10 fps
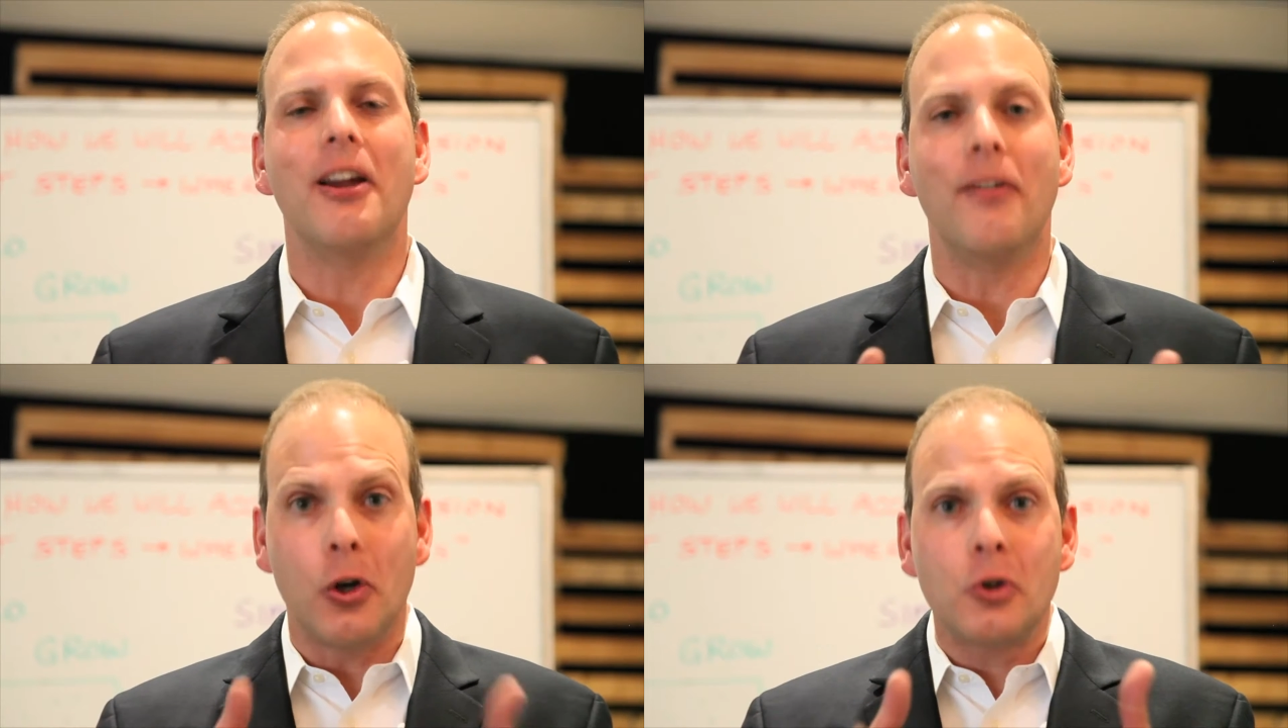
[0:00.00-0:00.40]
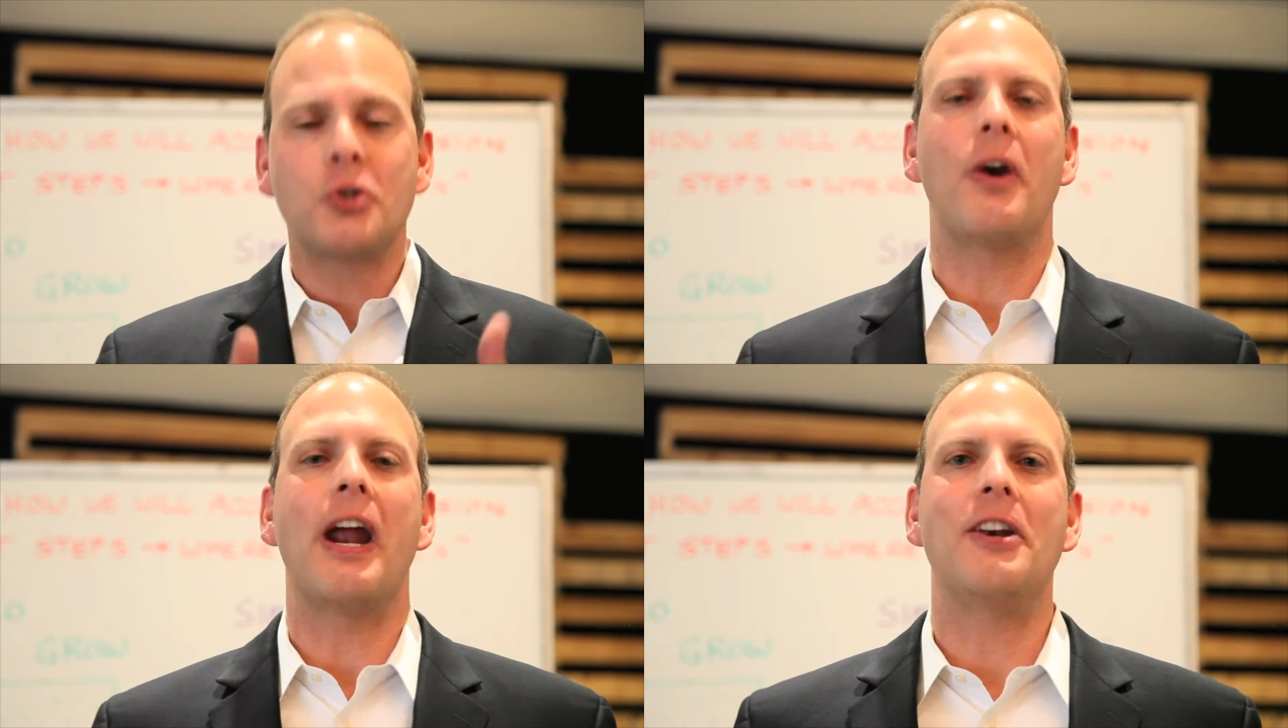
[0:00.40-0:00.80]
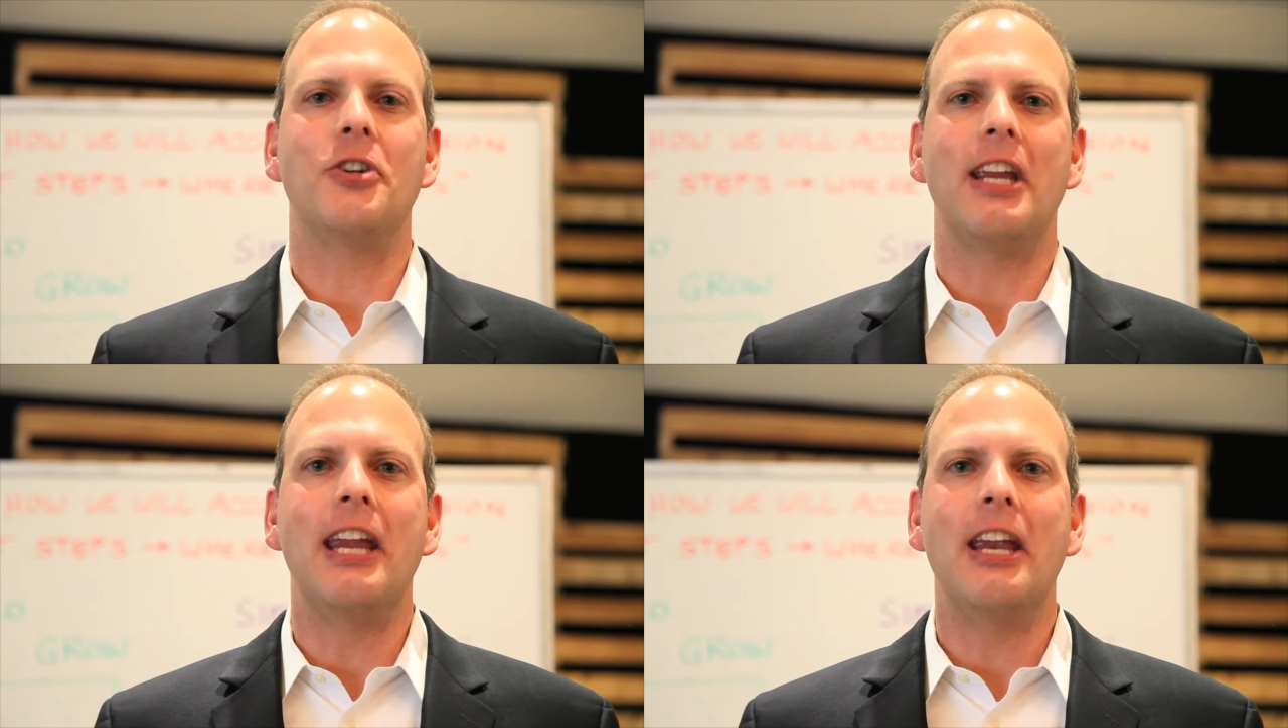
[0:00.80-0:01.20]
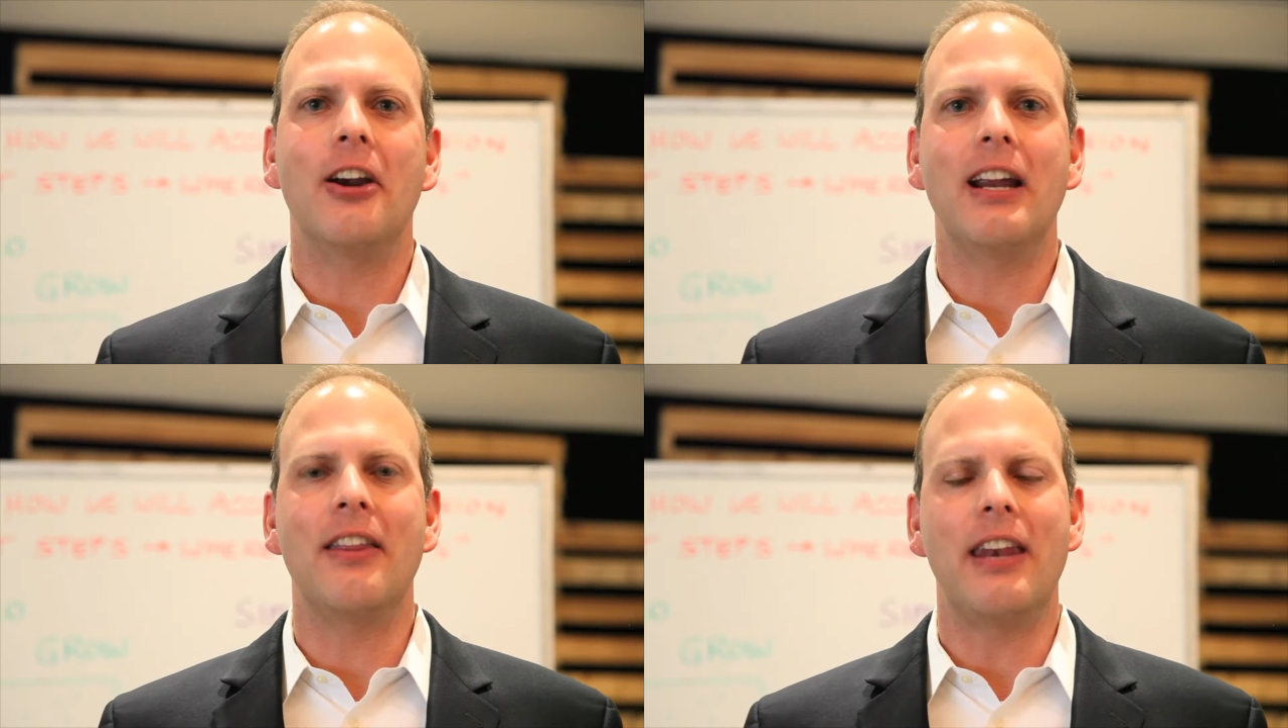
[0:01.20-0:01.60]
of your strategy
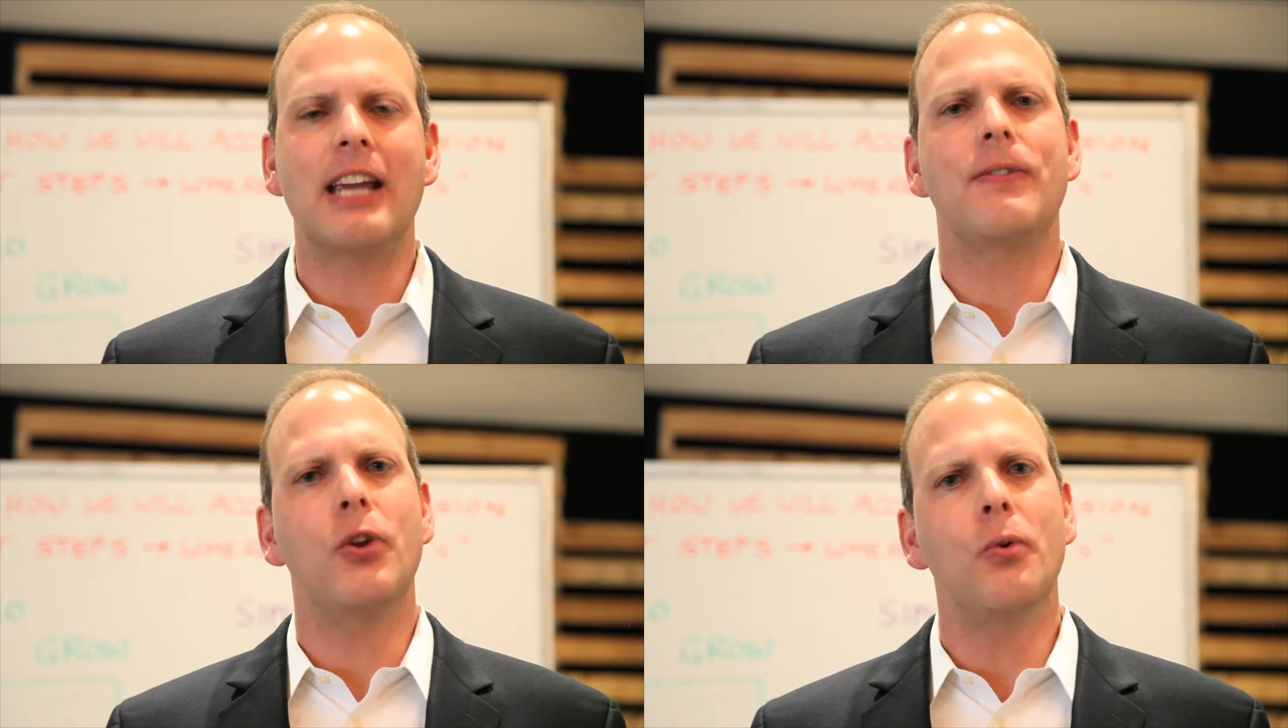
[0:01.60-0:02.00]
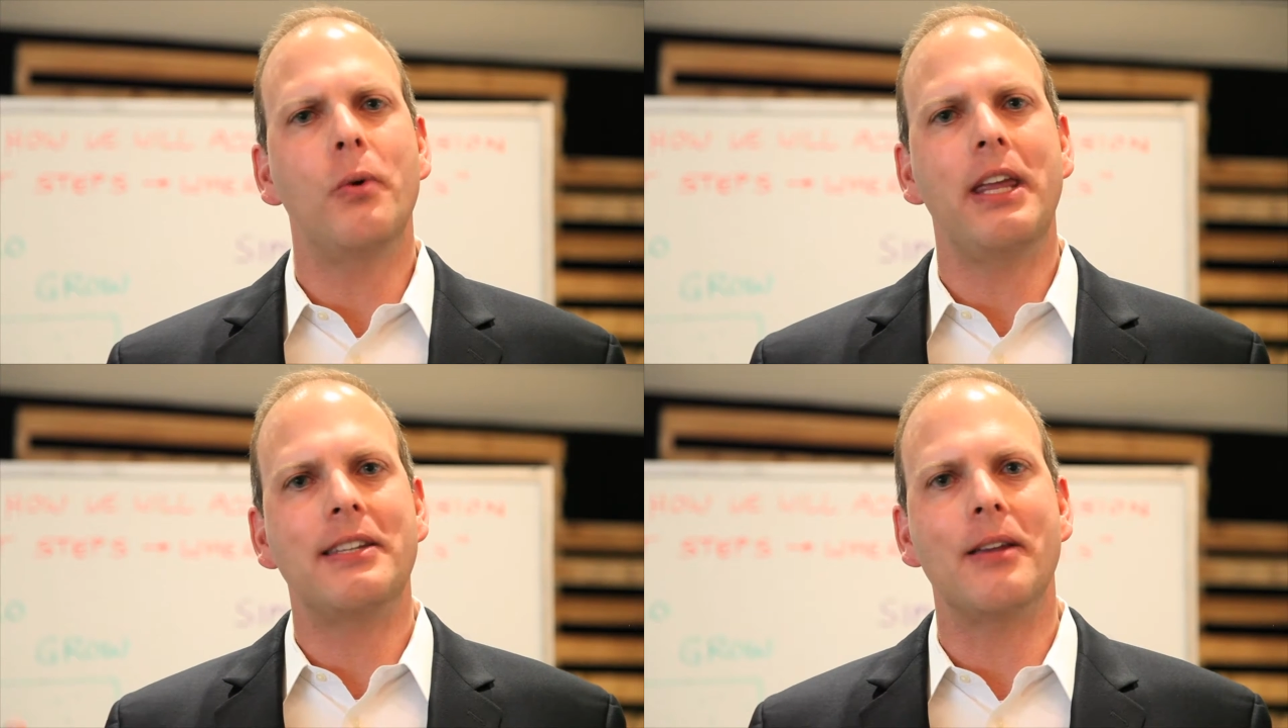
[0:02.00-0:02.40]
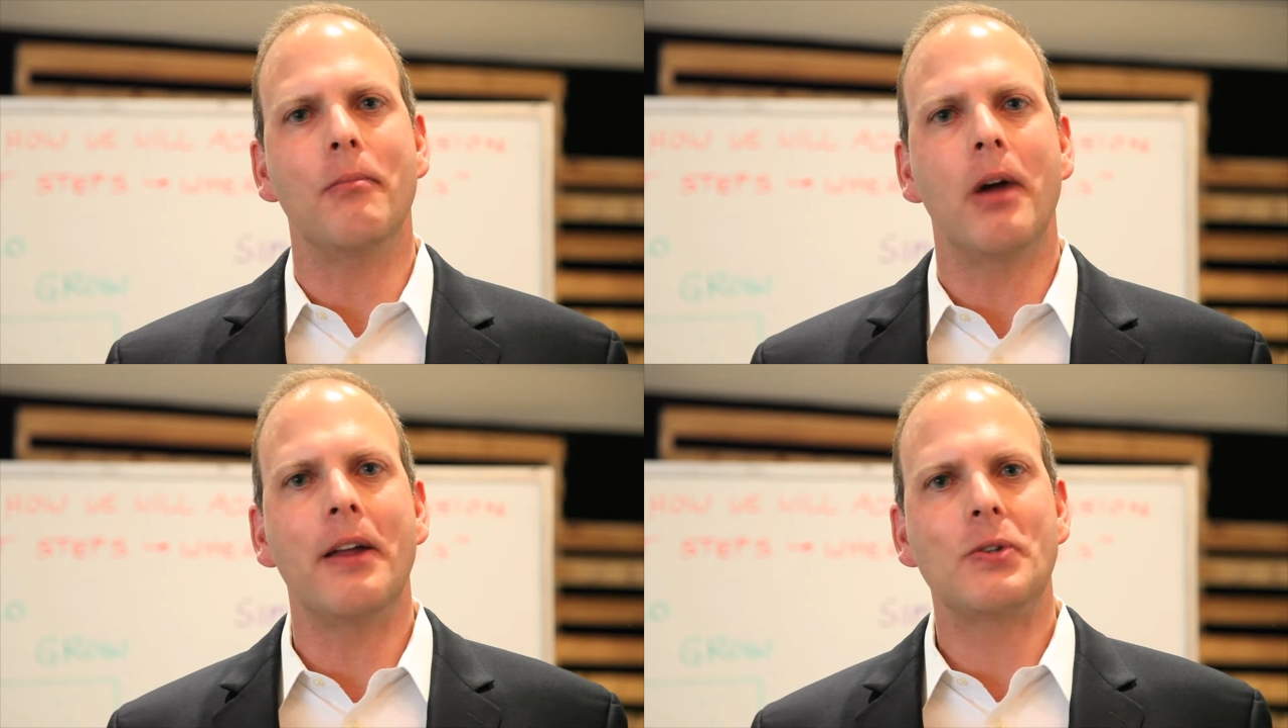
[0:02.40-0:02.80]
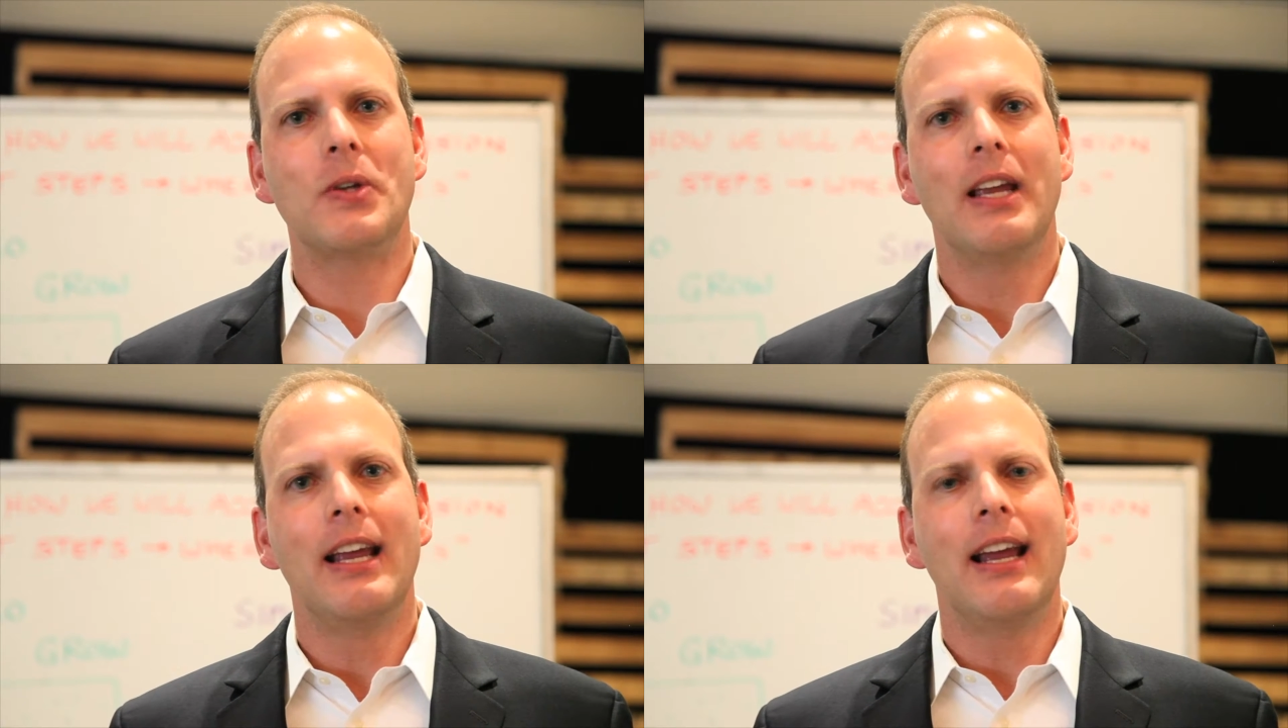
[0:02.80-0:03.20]
here in the next few weeks and months,